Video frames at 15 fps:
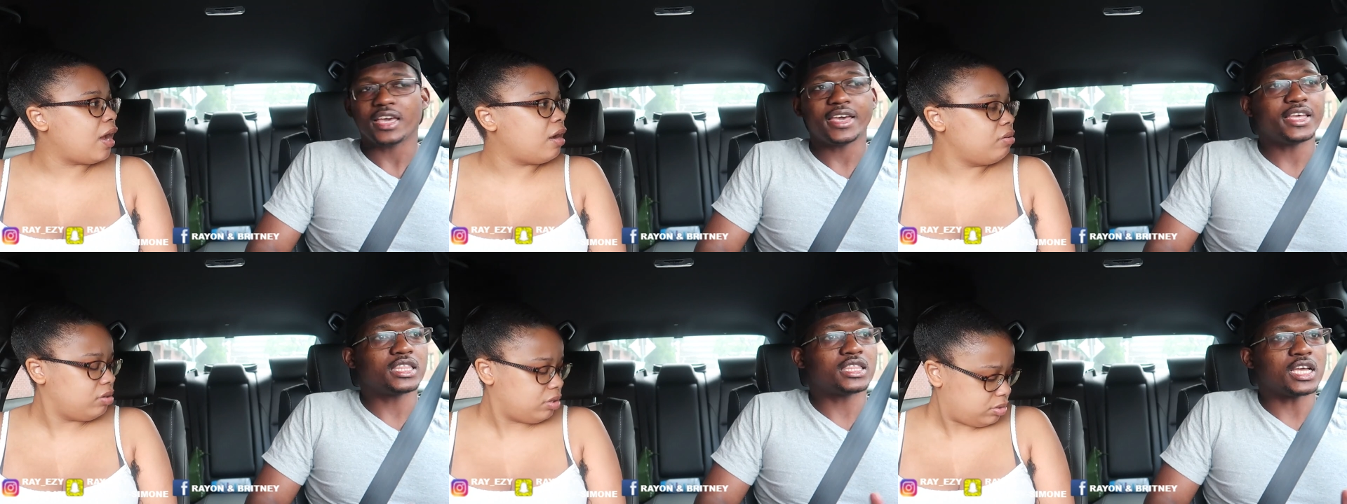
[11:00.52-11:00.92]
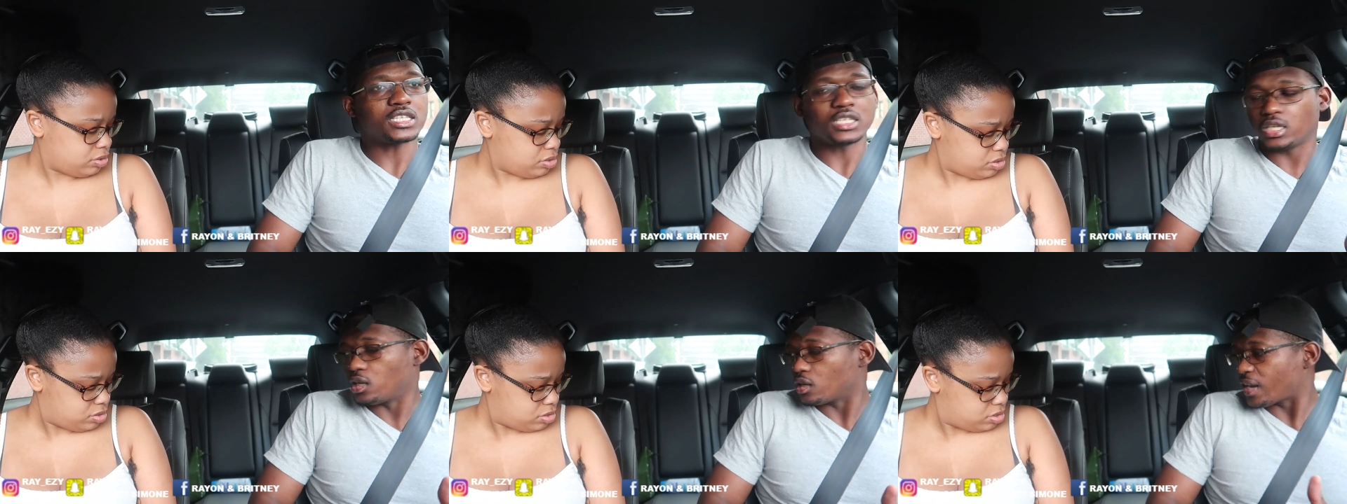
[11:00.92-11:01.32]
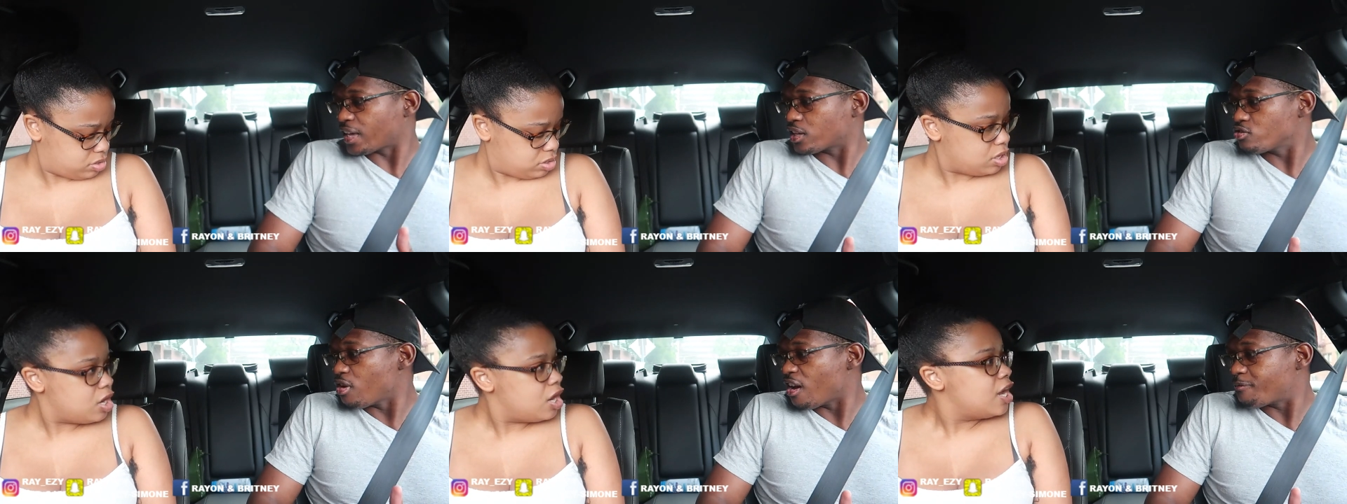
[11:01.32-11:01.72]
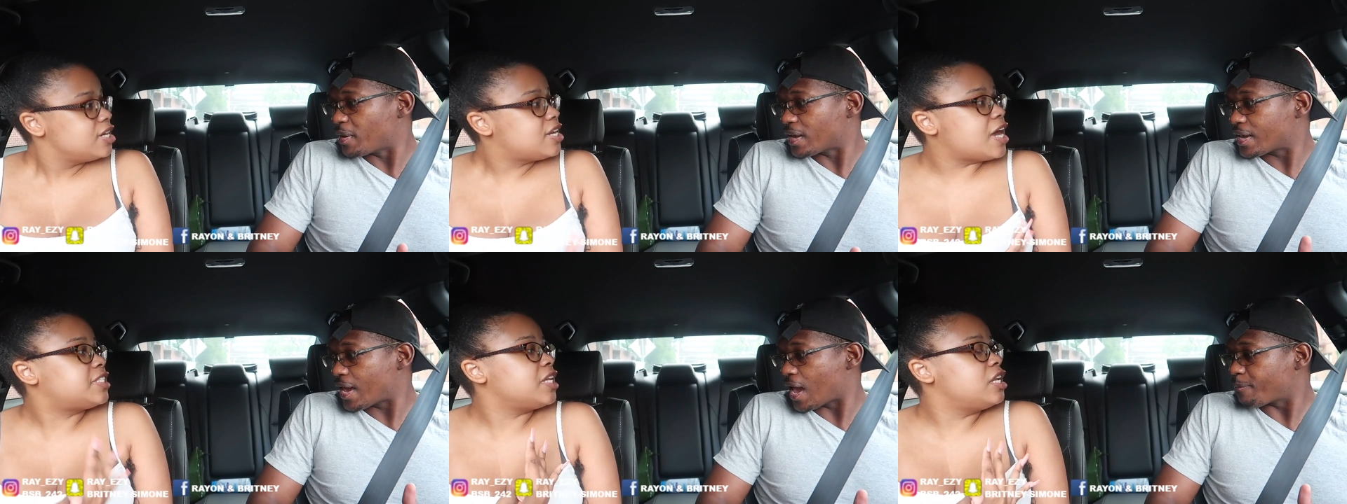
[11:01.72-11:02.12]
Speaker 1: now? It doesn't look like you have been.
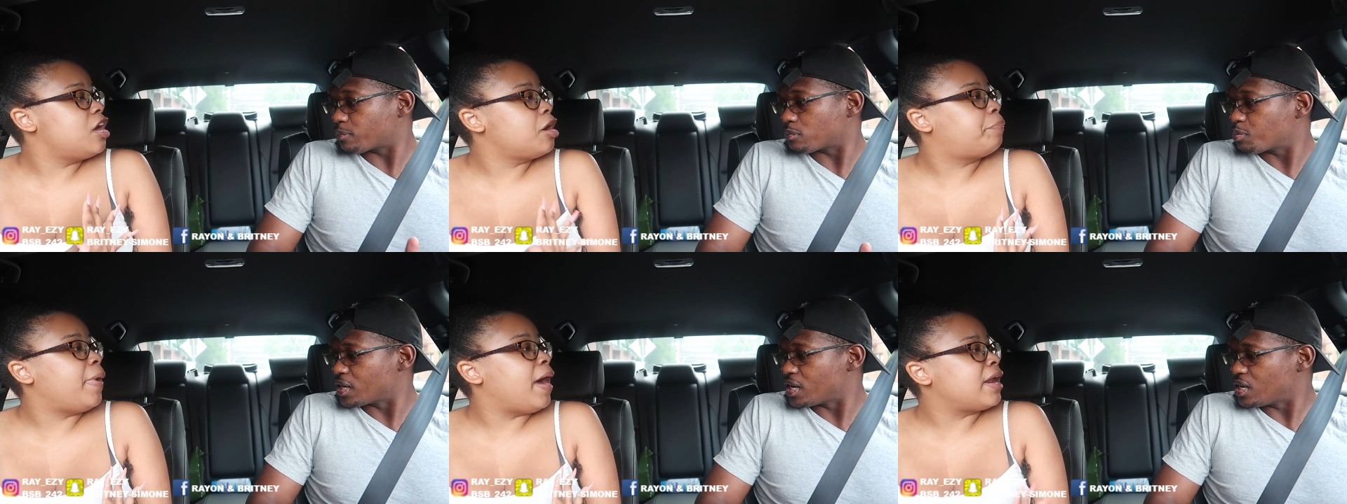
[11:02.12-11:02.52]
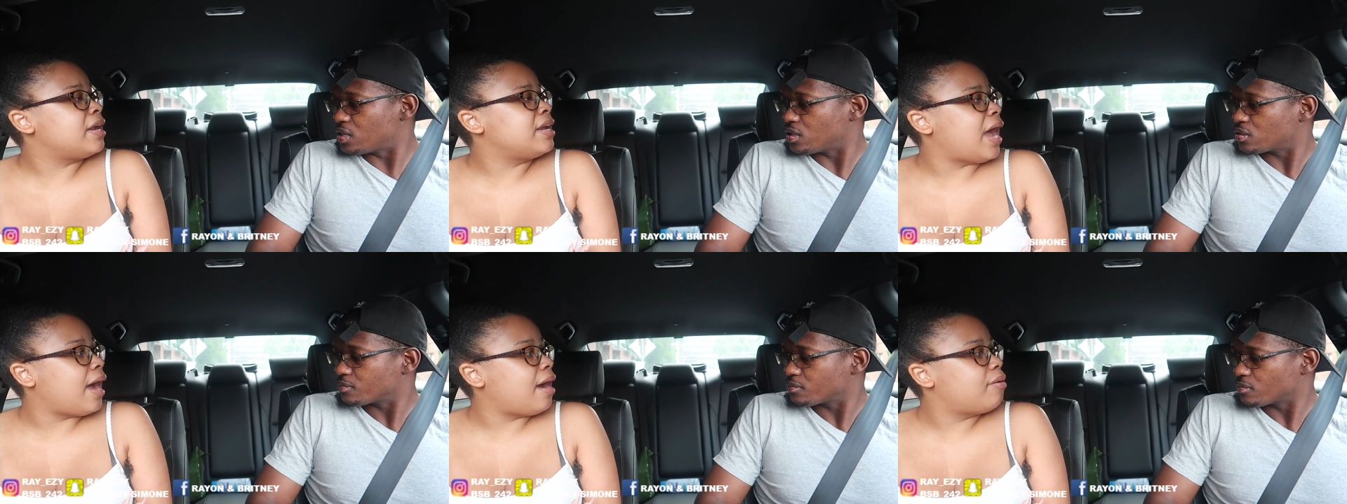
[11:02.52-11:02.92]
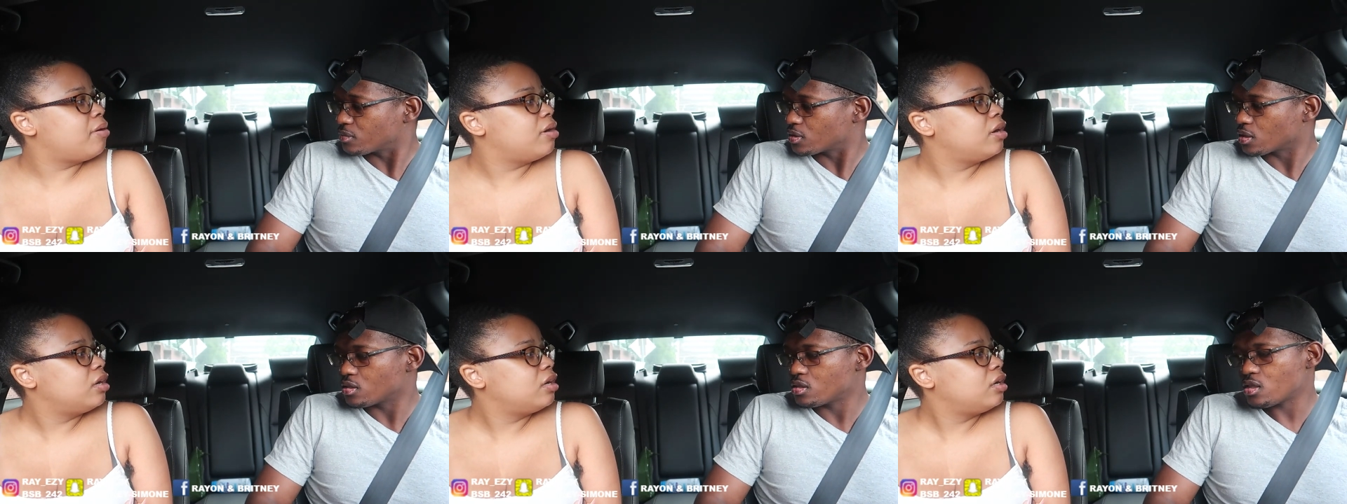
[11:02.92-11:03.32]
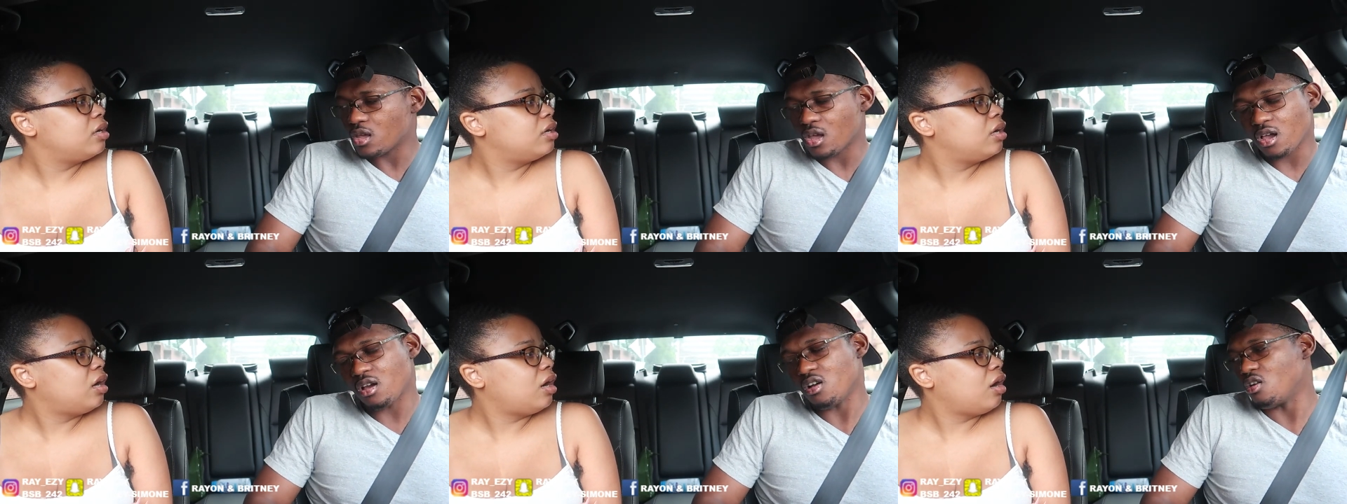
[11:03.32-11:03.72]
Does kept, it look Britney. better now?
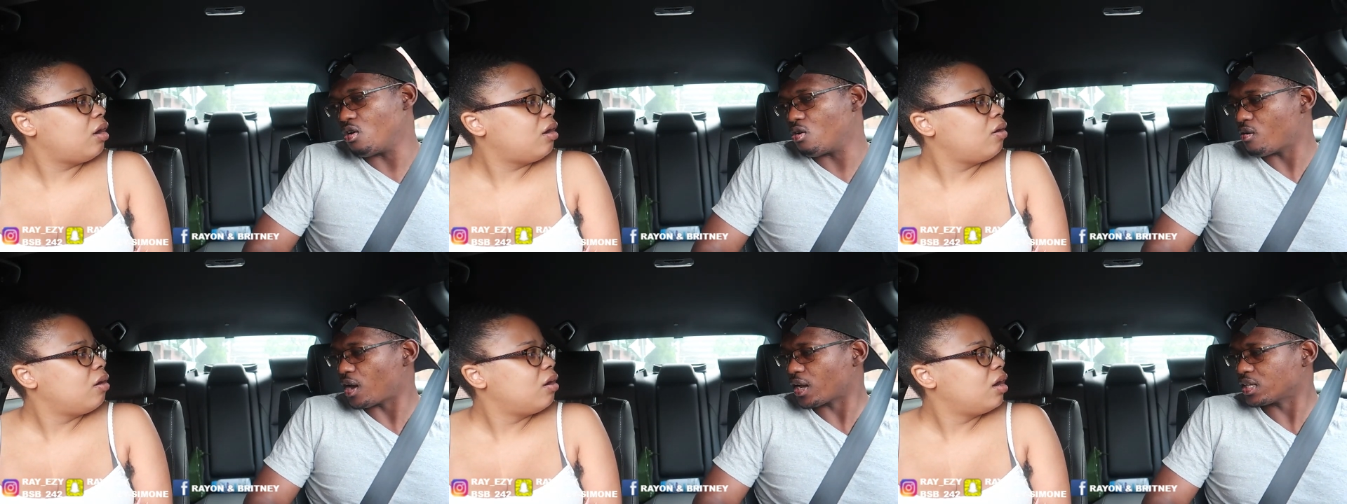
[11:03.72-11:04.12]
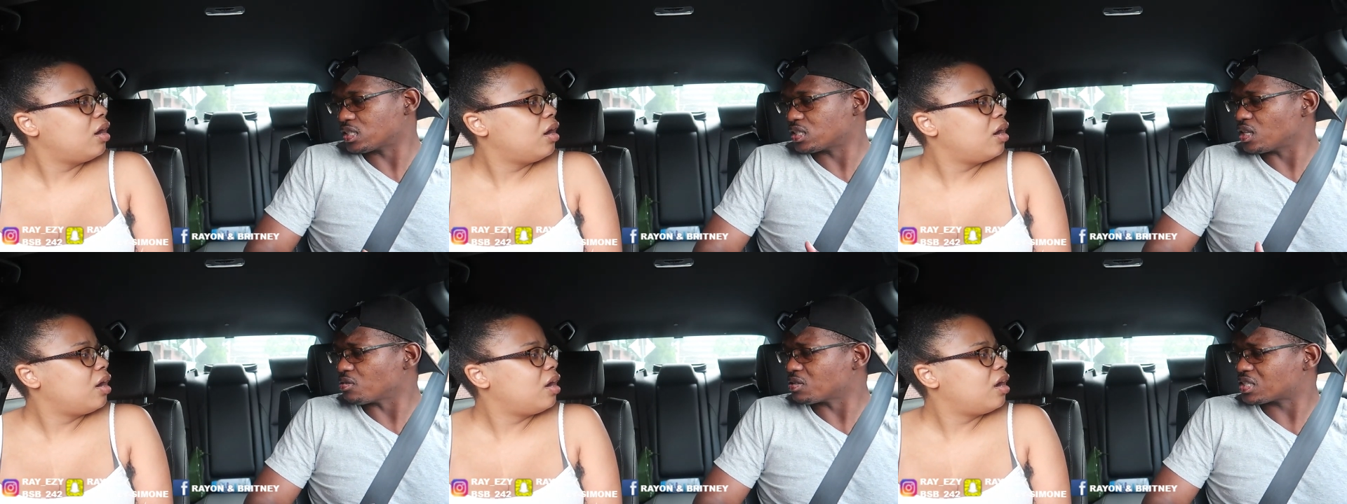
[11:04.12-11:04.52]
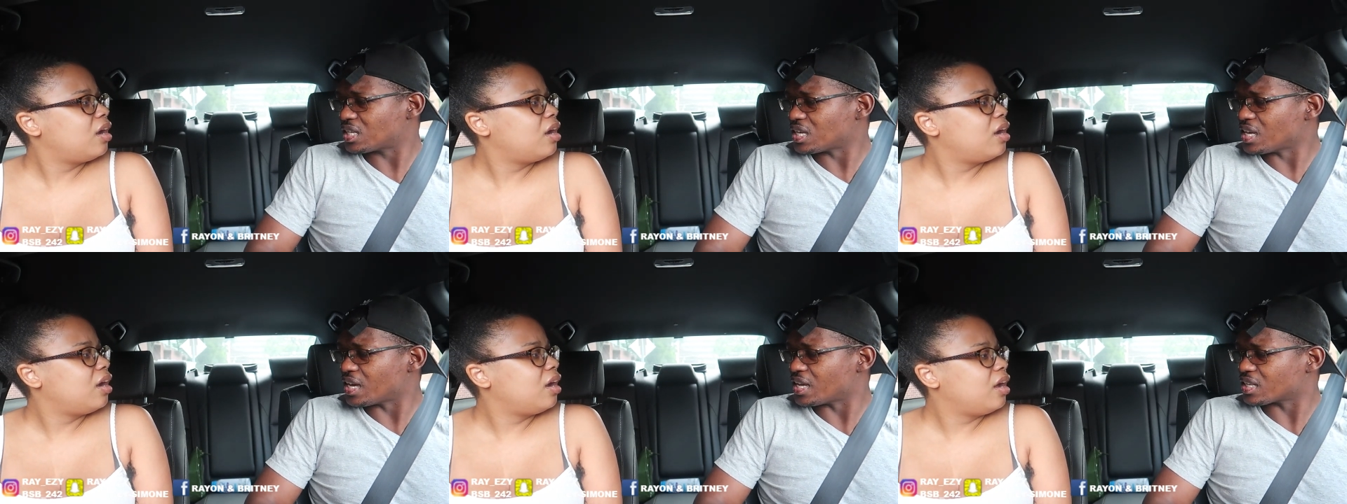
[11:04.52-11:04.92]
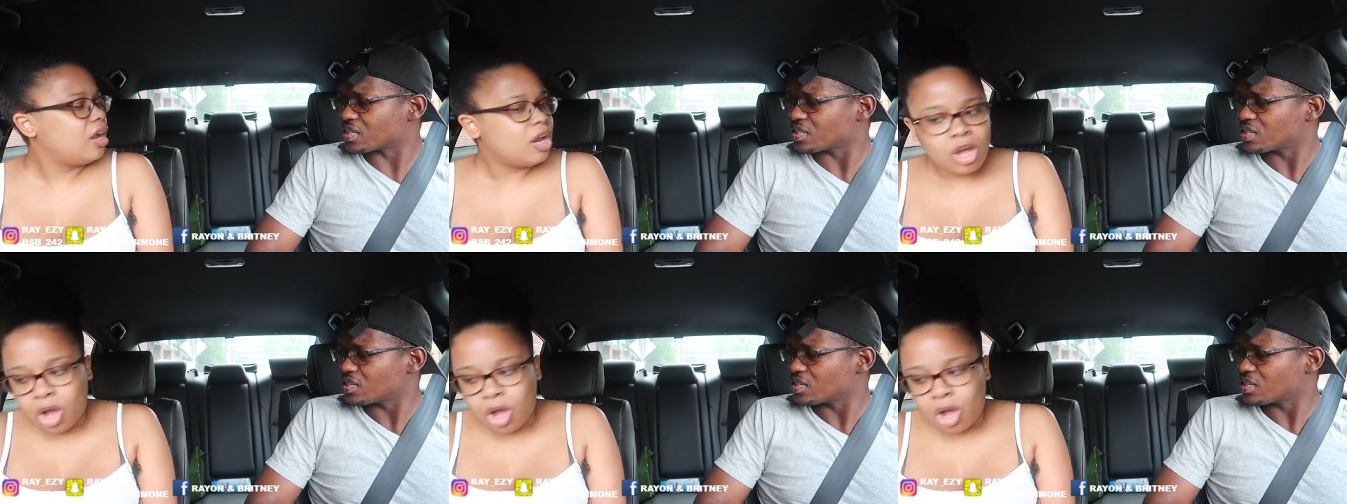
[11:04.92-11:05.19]
No, I can still see it.